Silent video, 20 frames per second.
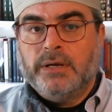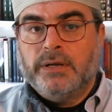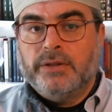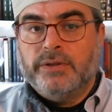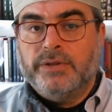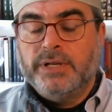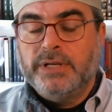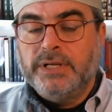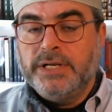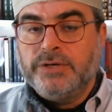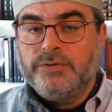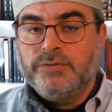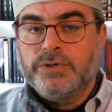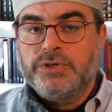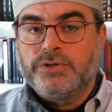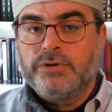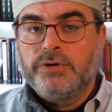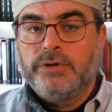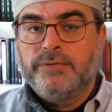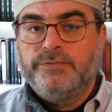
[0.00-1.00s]
The
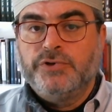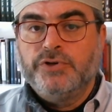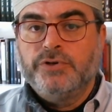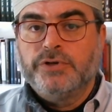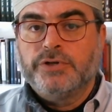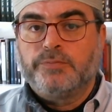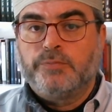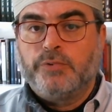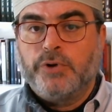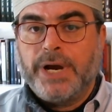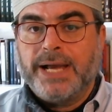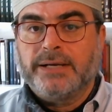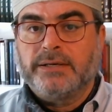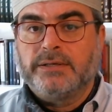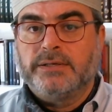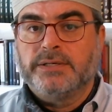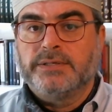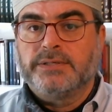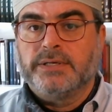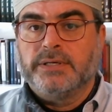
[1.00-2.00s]
literature of Jewish
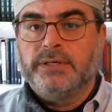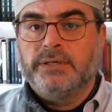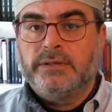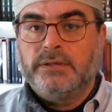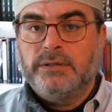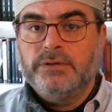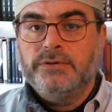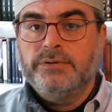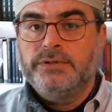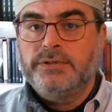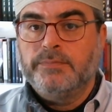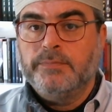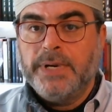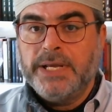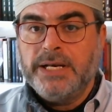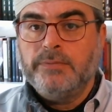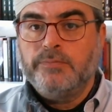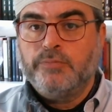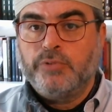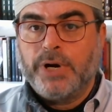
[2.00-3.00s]
practice includes
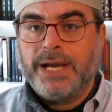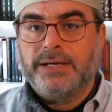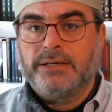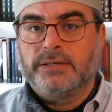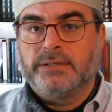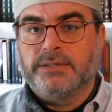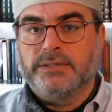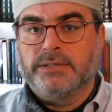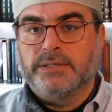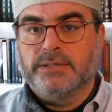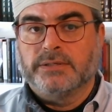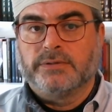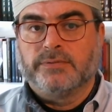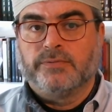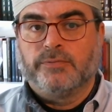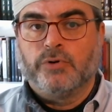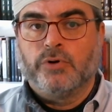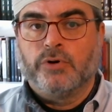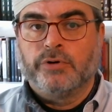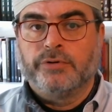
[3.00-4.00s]
many practices for
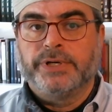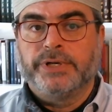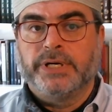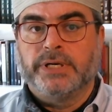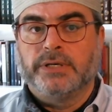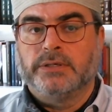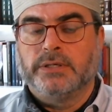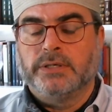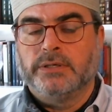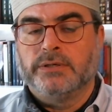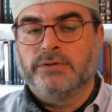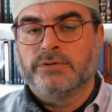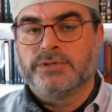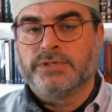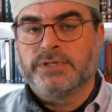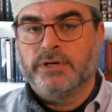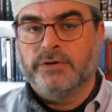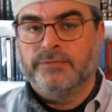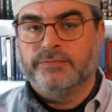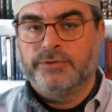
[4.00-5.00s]
orienting
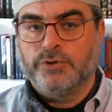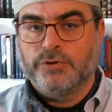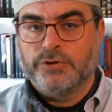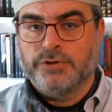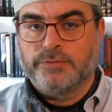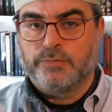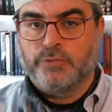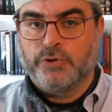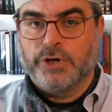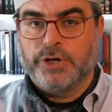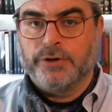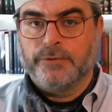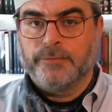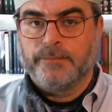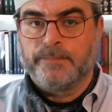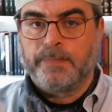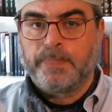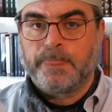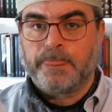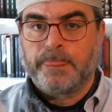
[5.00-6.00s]
yourself towards prayer.
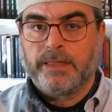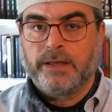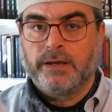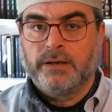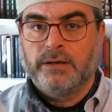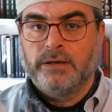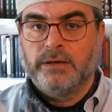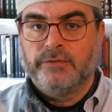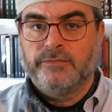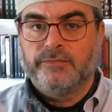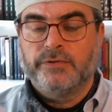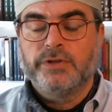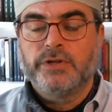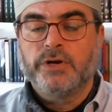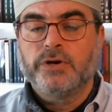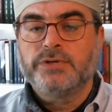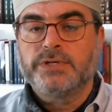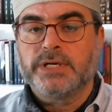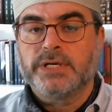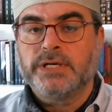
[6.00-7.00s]
For
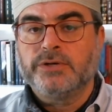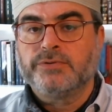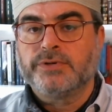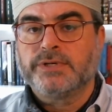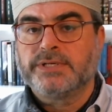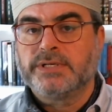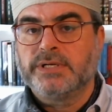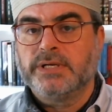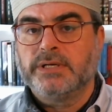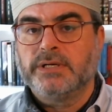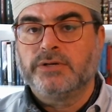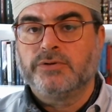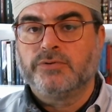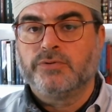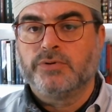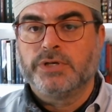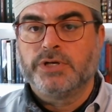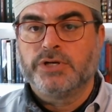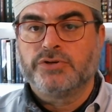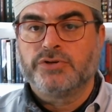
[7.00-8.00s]
those interested in
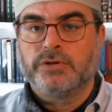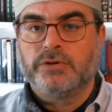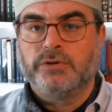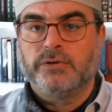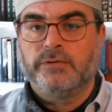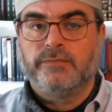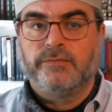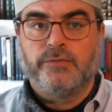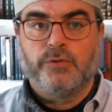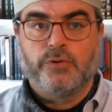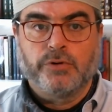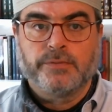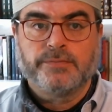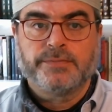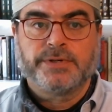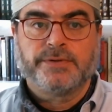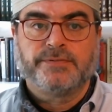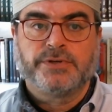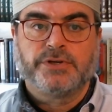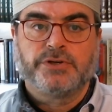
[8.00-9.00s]
traditional forms
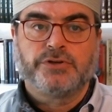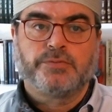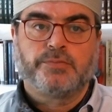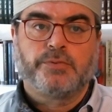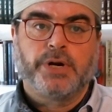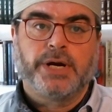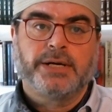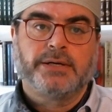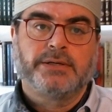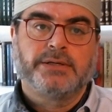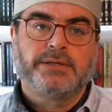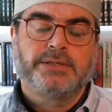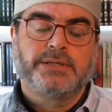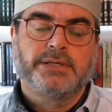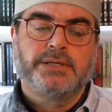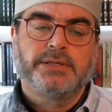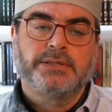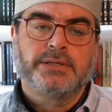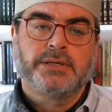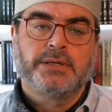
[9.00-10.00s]
of such
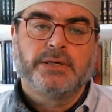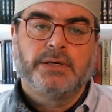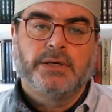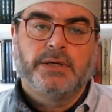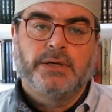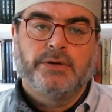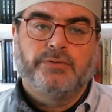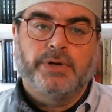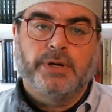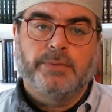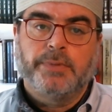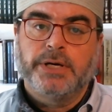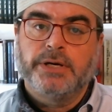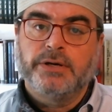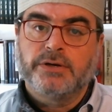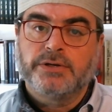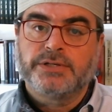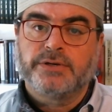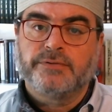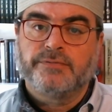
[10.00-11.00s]
practices, Rabbi
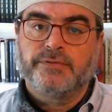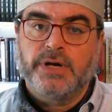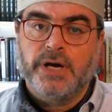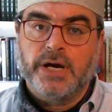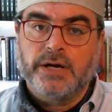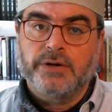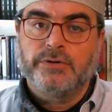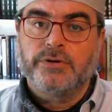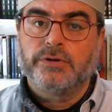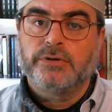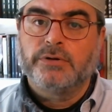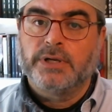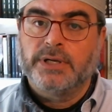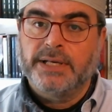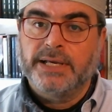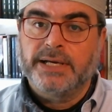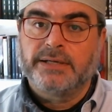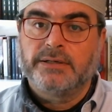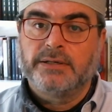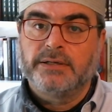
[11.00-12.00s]
Yosef Karo
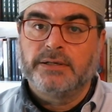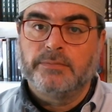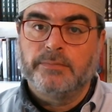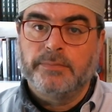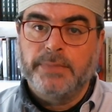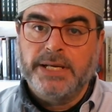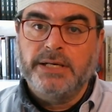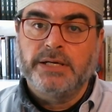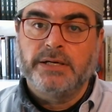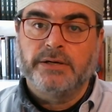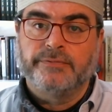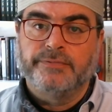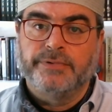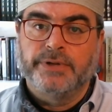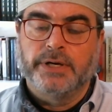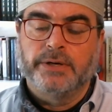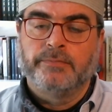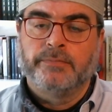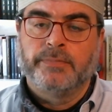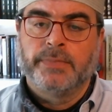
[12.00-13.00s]
collected many of
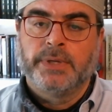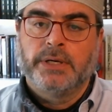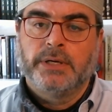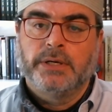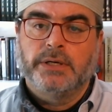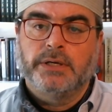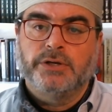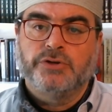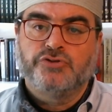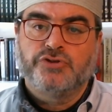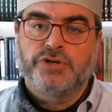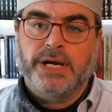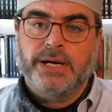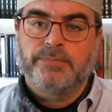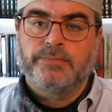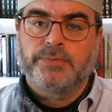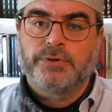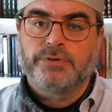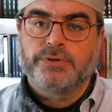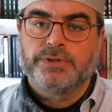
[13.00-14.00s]
them in
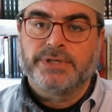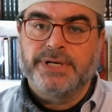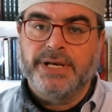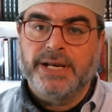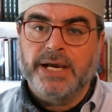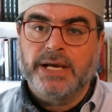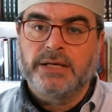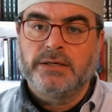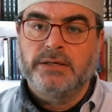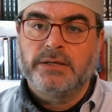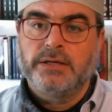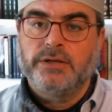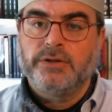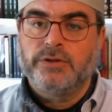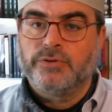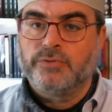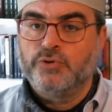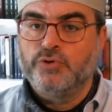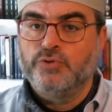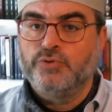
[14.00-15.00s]
chapters 90
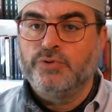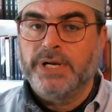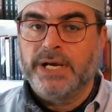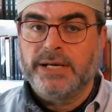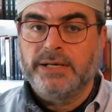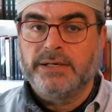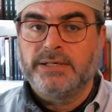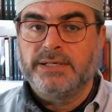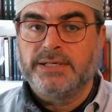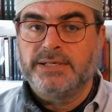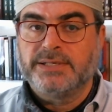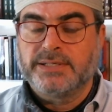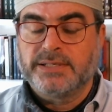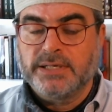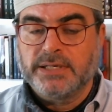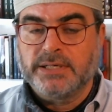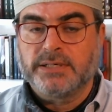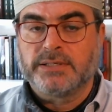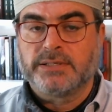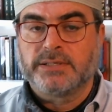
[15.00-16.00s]
through
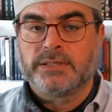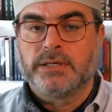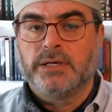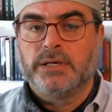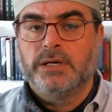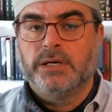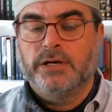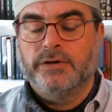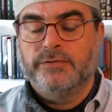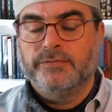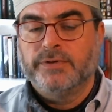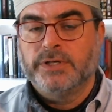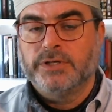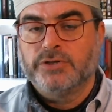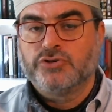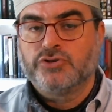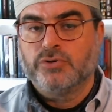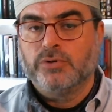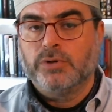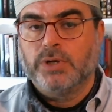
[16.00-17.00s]
96 of his
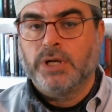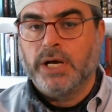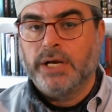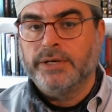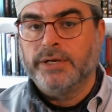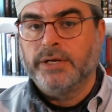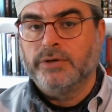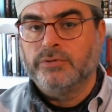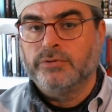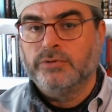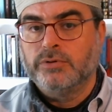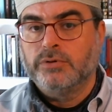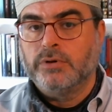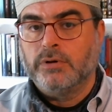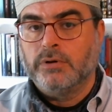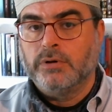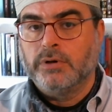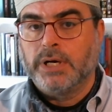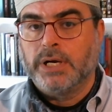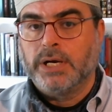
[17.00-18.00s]
Shulchan Aruch
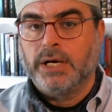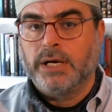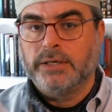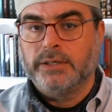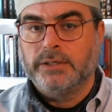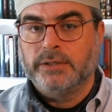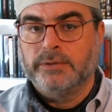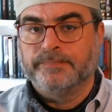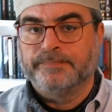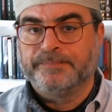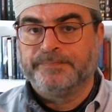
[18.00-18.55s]
Orach Chaim.